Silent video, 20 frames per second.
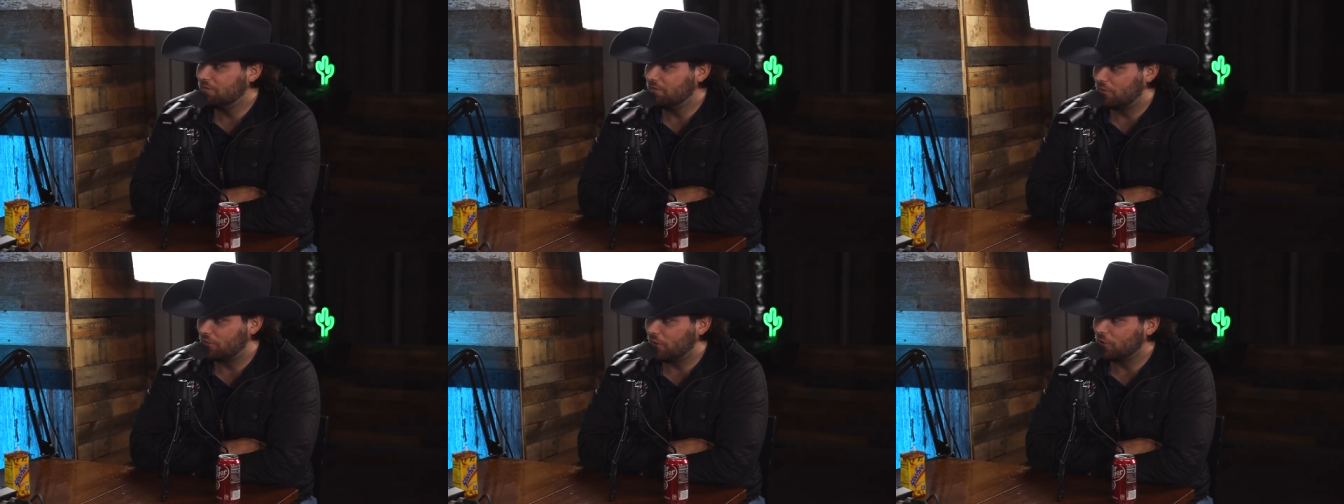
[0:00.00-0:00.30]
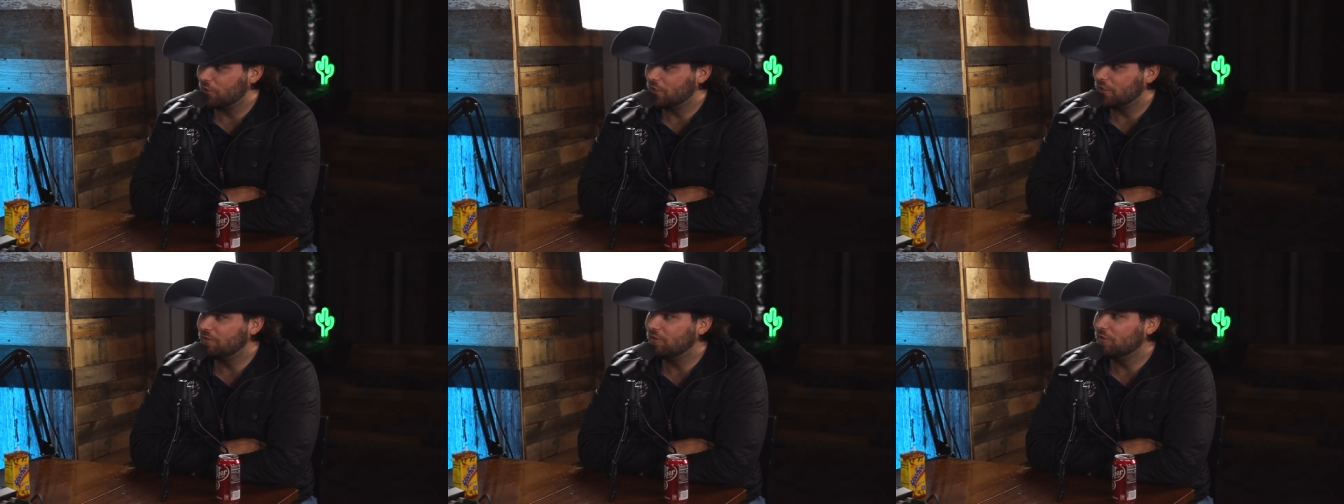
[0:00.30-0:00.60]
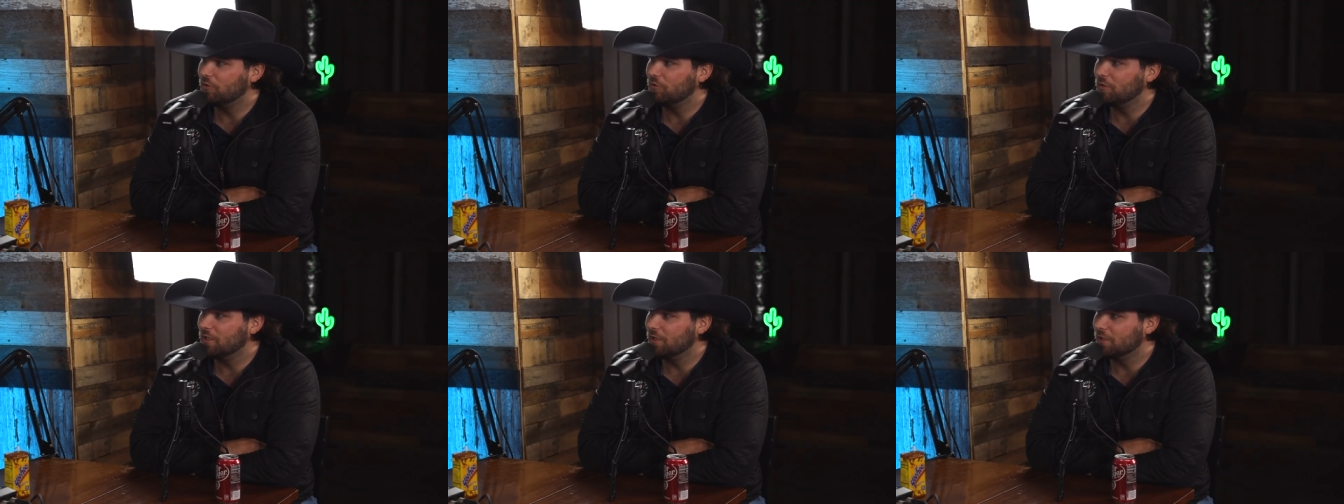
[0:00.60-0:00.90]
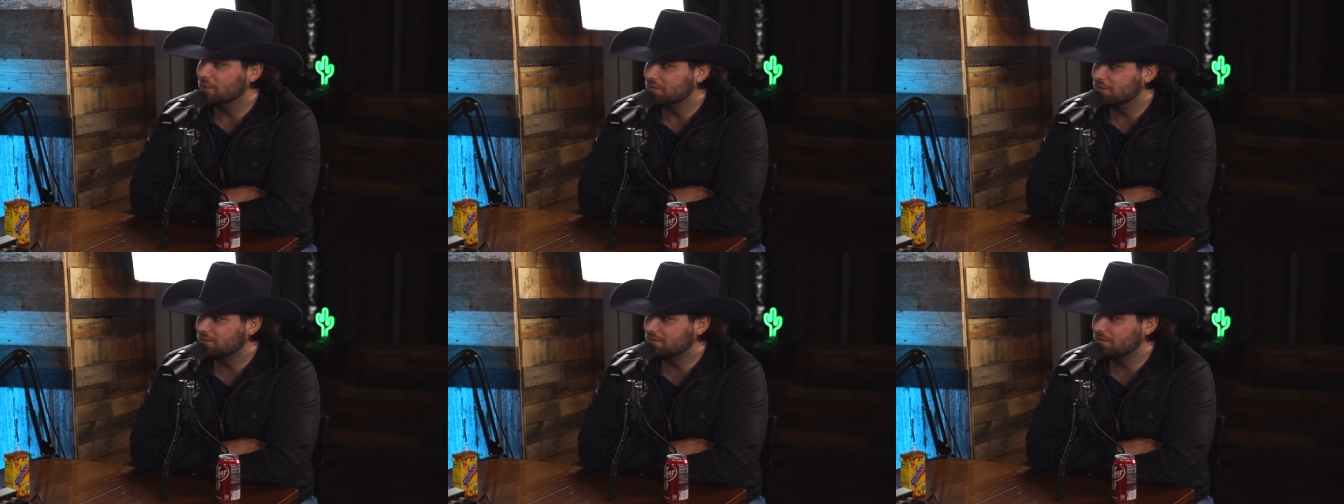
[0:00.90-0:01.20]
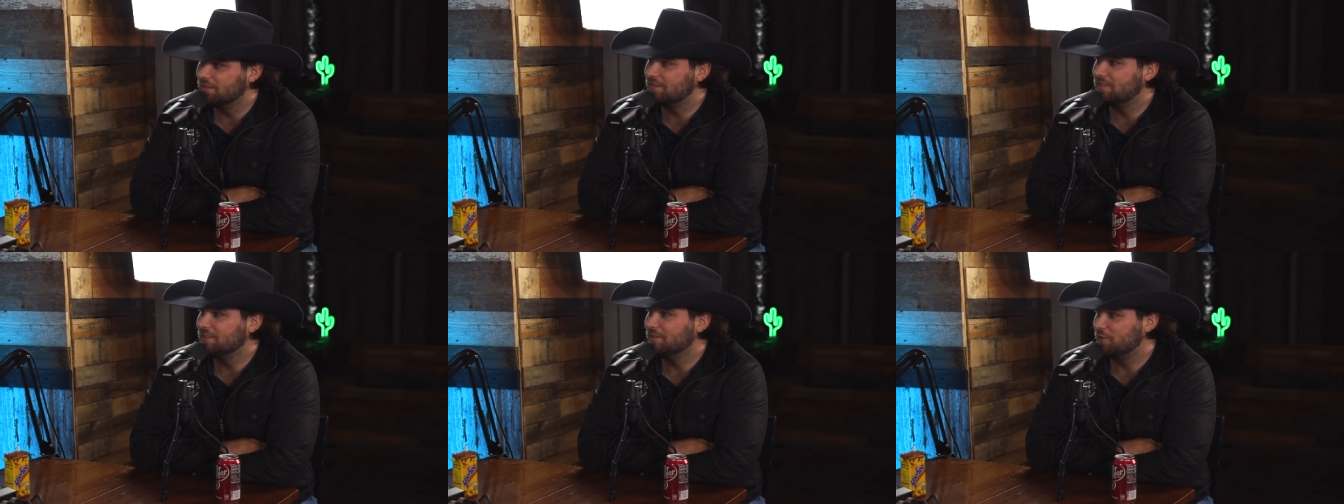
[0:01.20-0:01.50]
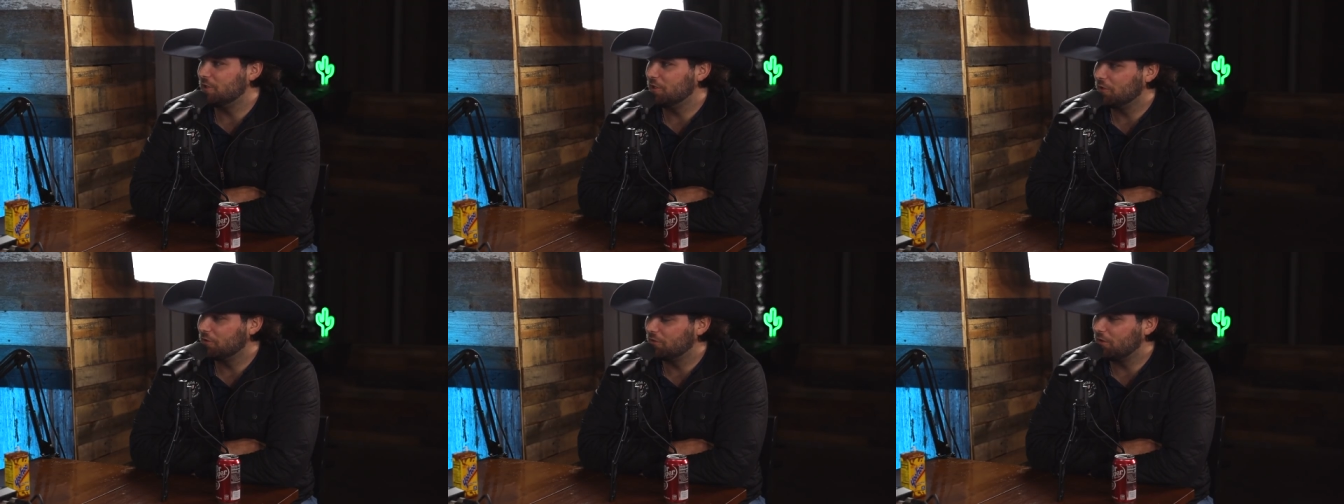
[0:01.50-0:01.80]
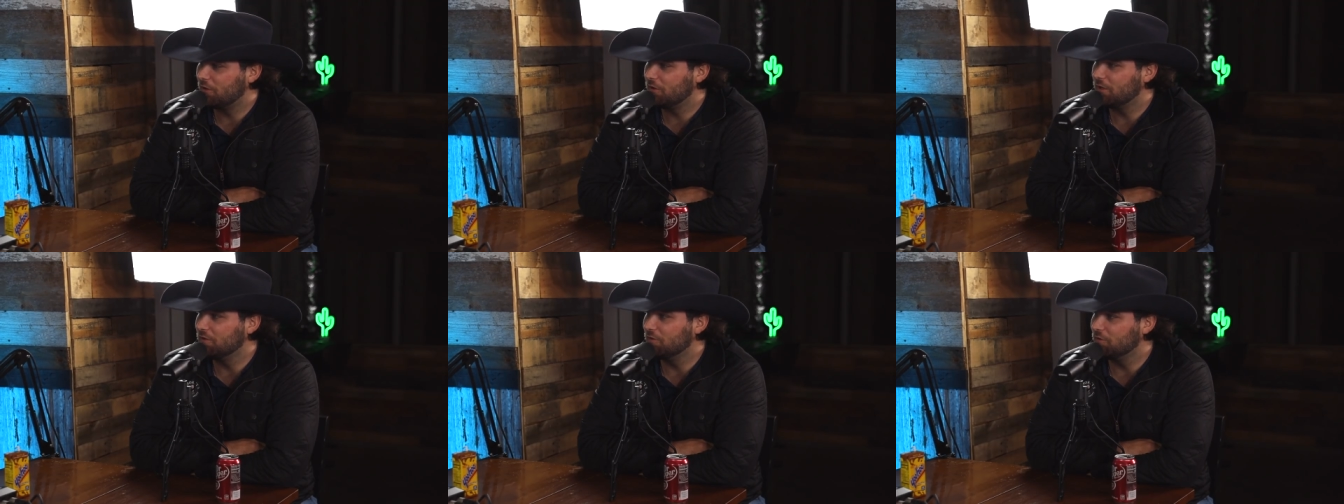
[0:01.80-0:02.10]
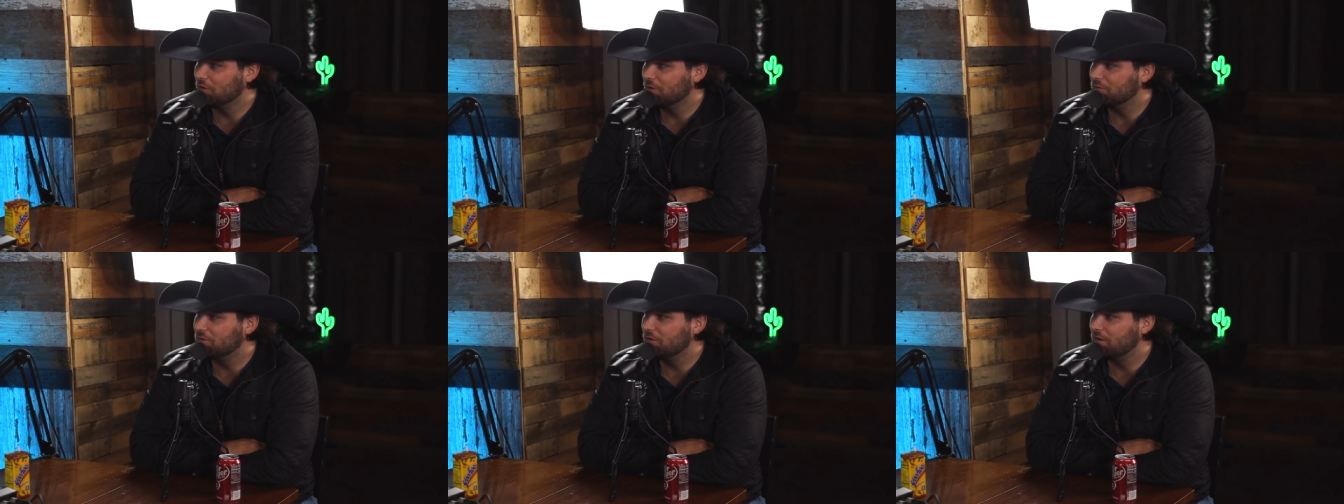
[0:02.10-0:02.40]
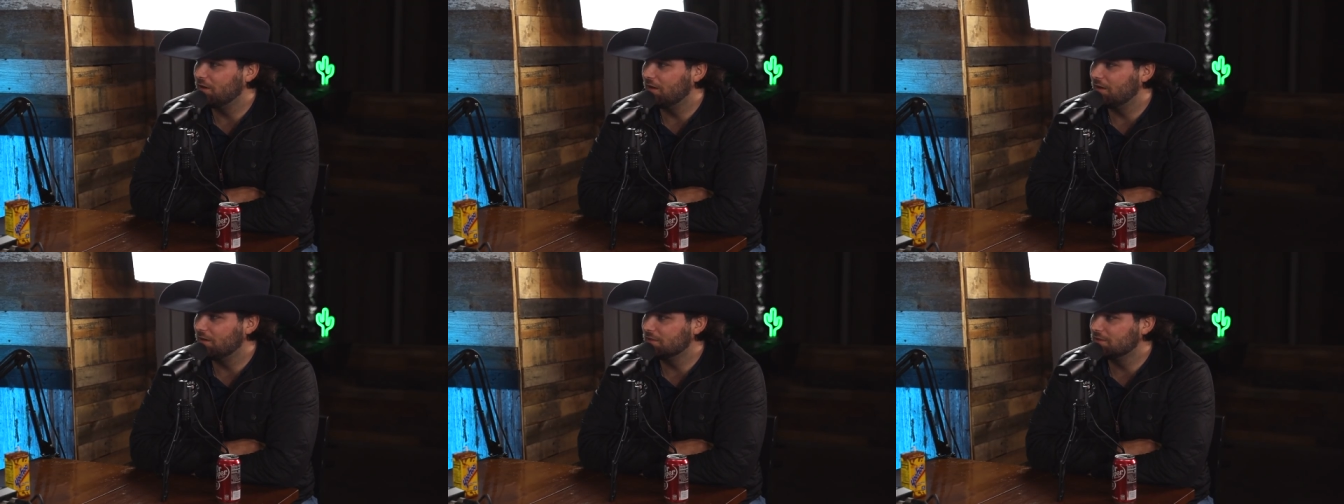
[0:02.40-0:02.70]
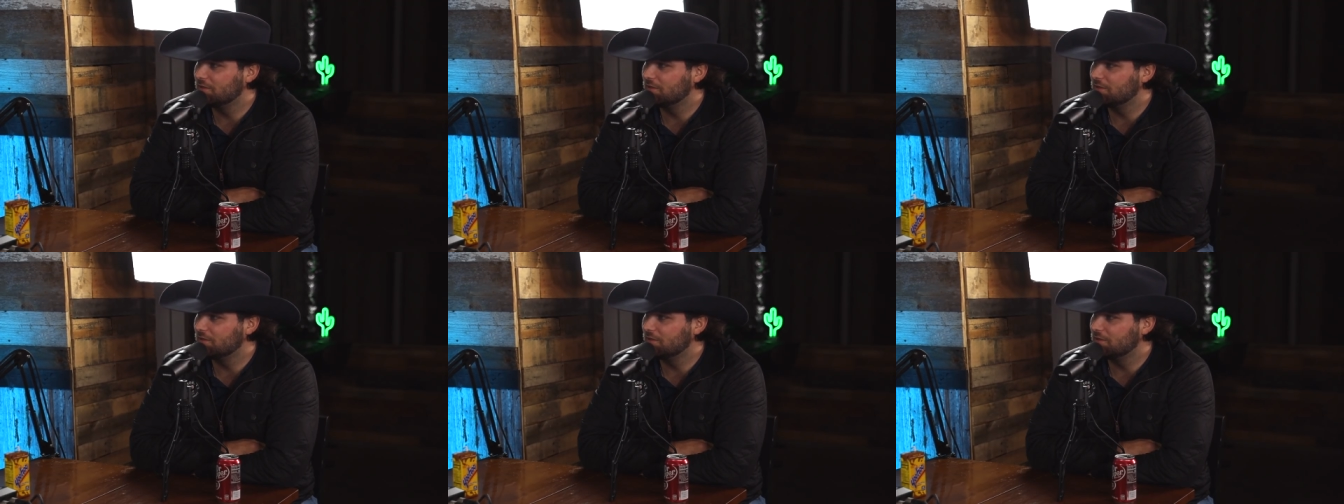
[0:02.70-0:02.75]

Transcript: years? thirty-two years. Okay. This wow. is year thirty-three for her.